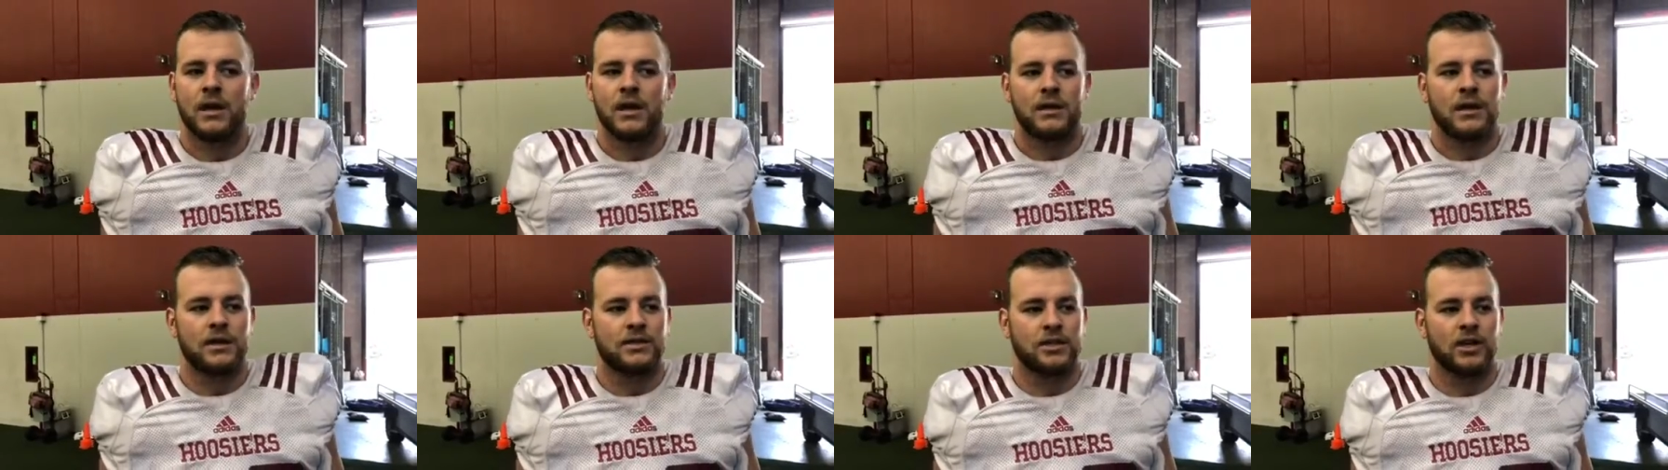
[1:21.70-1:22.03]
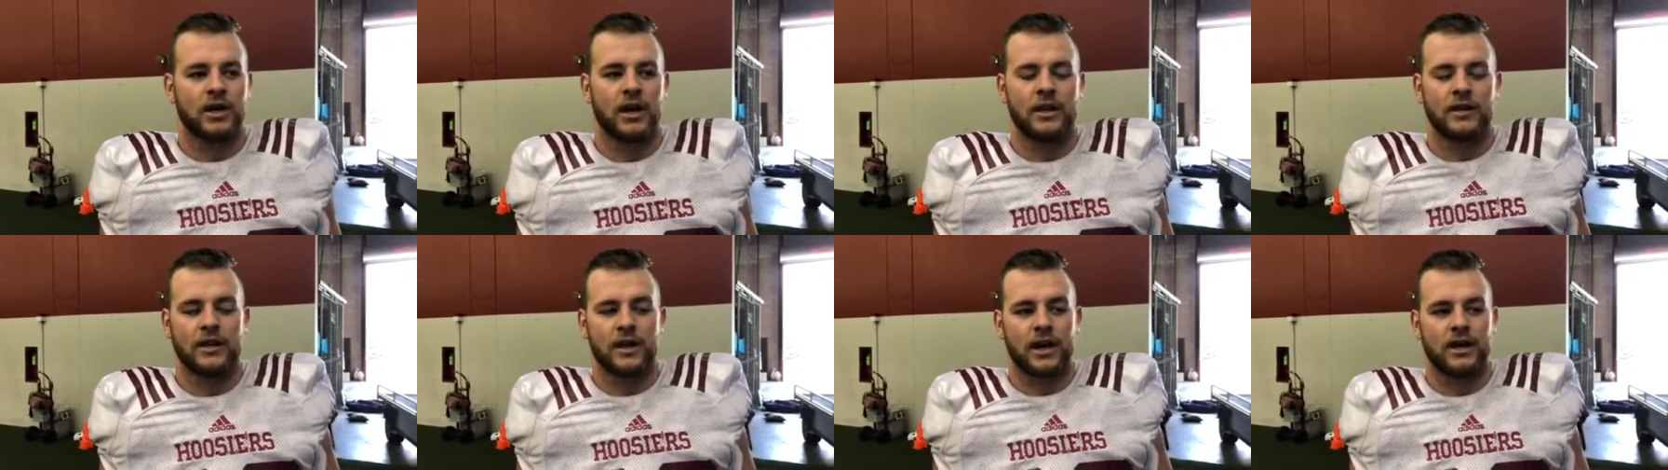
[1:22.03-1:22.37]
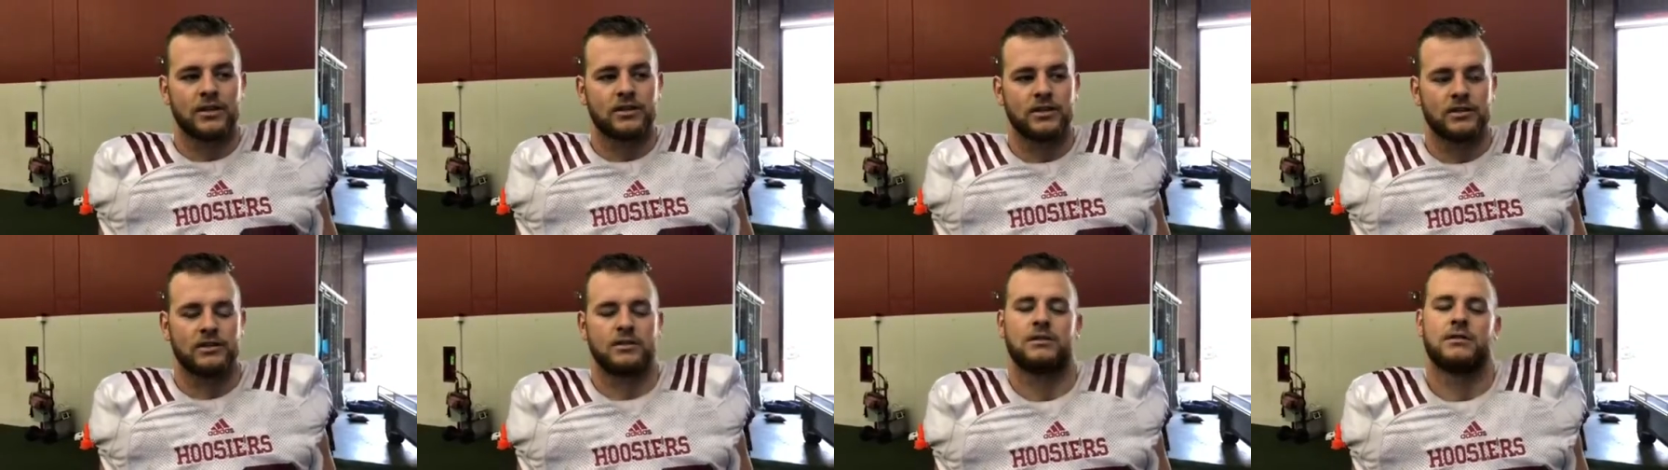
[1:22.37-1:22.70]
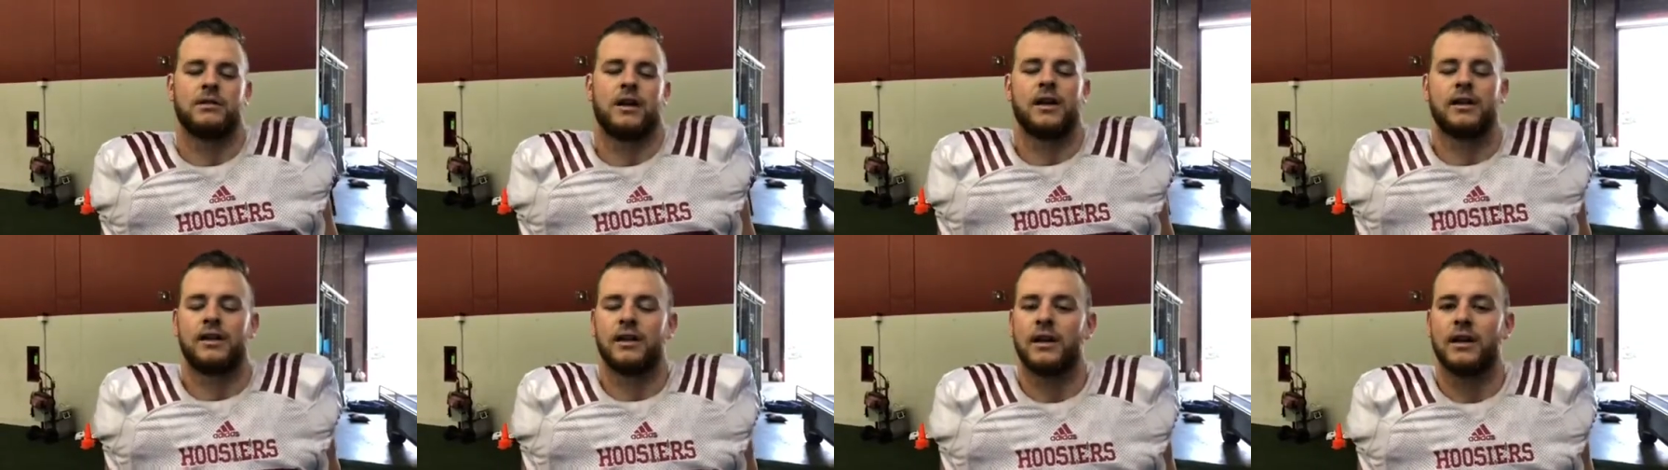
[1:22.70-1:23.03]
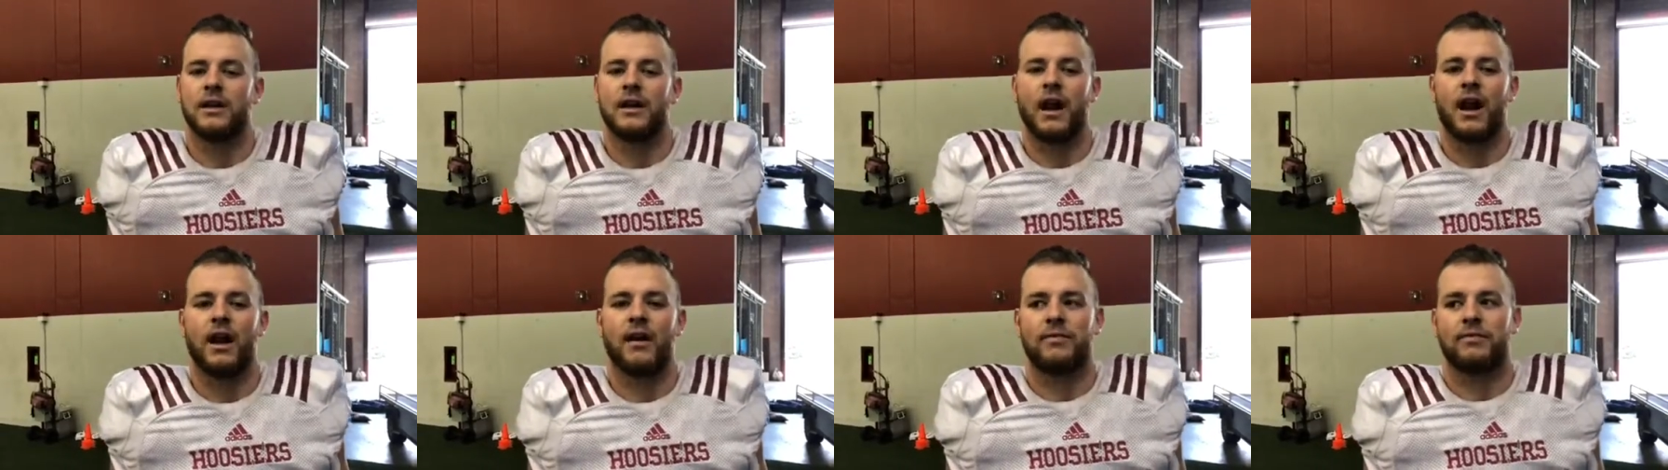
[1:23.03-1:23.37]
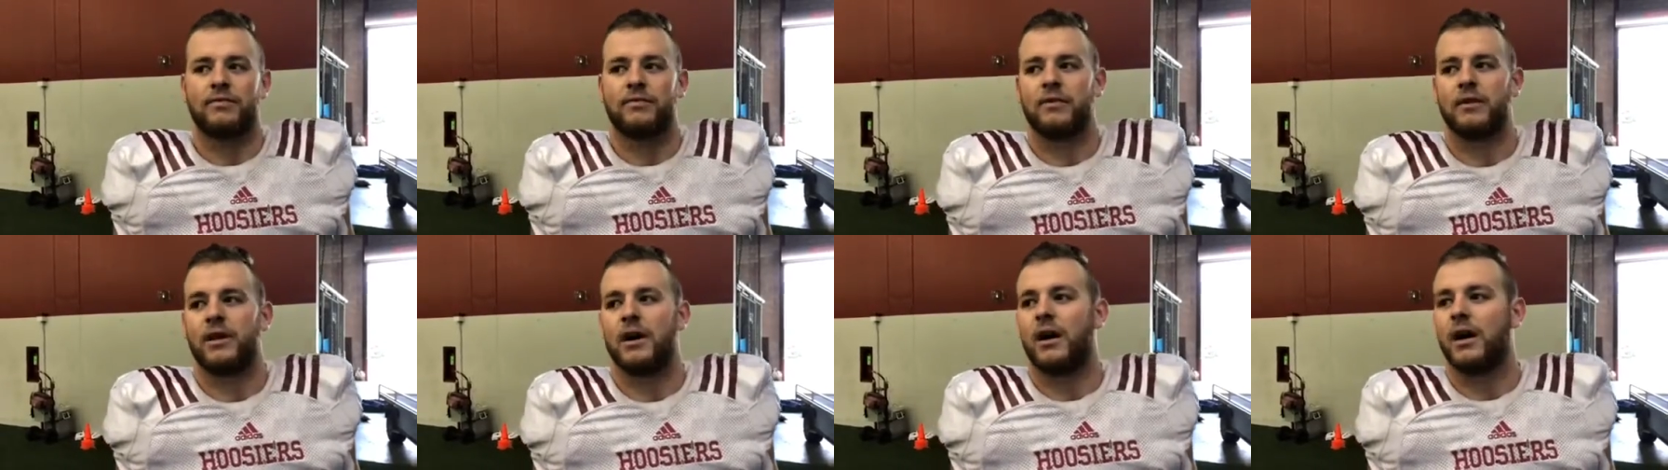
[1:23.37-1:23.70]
this year I think I just I did enough.